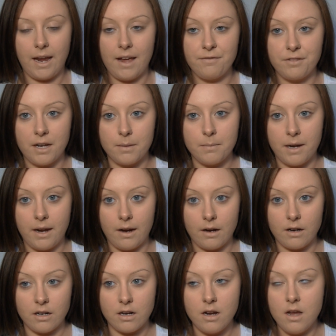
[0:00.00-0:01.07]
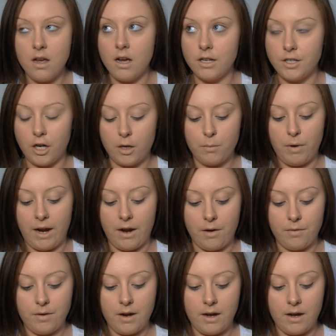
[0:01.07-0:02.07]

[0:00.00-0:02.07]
have dyed my hair a dark brown.